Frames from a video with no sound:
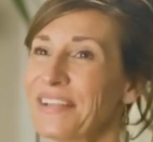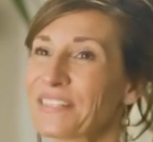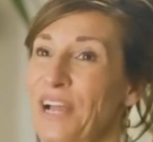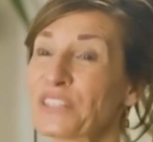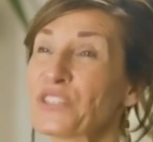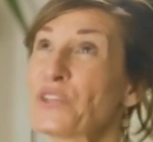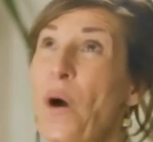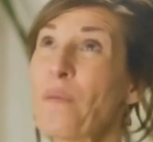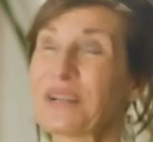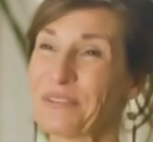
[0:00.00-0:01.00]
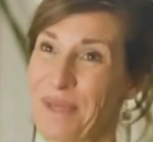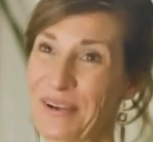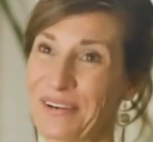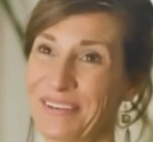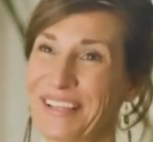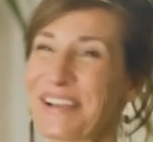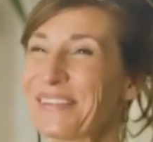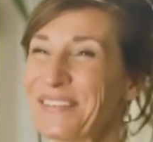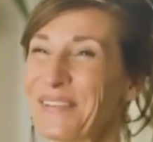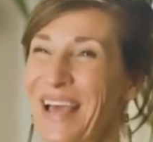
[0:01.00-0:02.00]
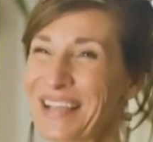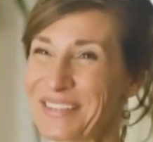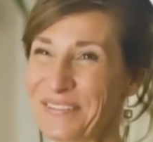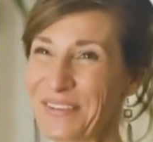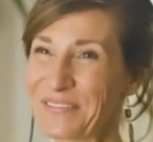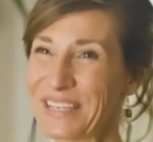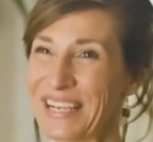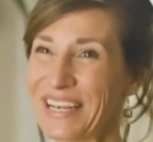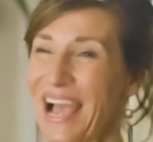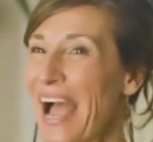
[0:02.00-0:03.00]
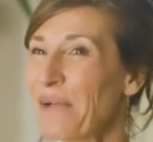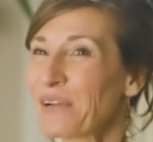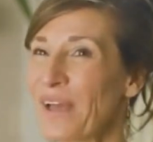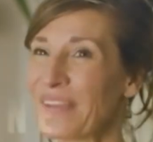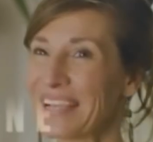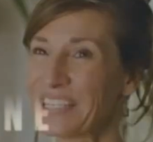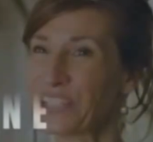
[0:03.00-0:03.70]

Things got so much better that in two thousand fifteen, I went on the